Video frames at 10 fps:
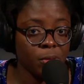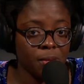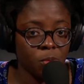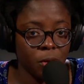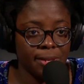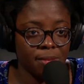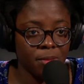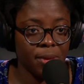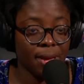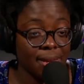it, was important to
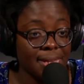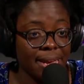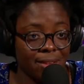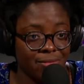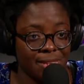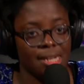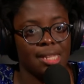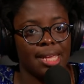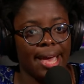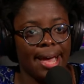me because I had
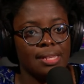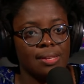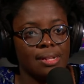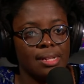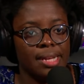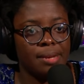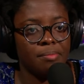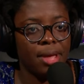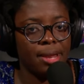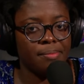visited the castle, and
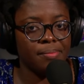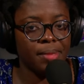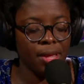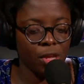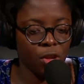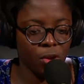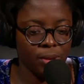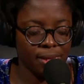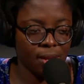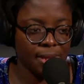and you know,
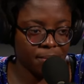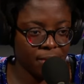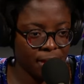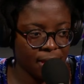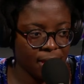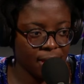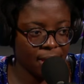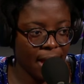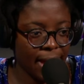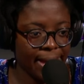it's not something that
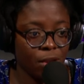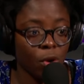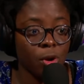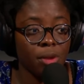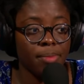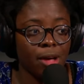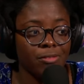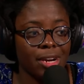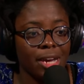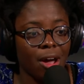that I had heard about
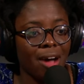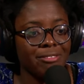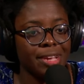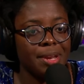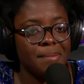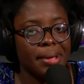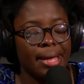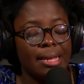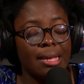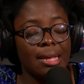very often.
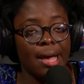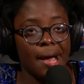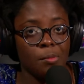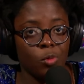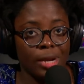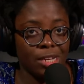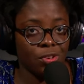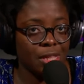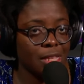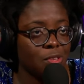But um, when I
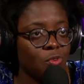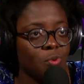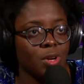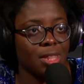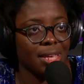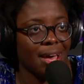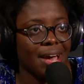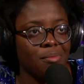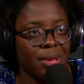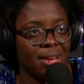took this tour, the
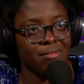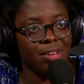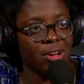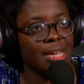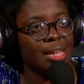guide made it very